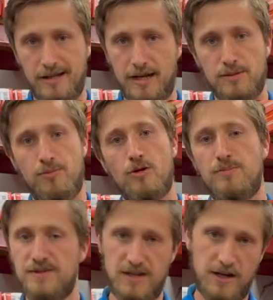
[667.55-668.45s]
like the
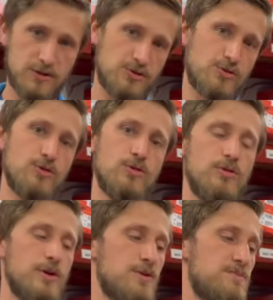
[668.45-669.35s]
porpoising
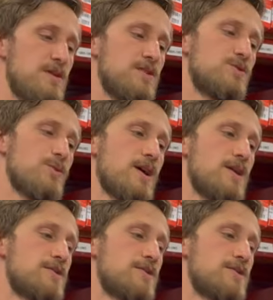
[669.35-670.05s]
control, low speed sway.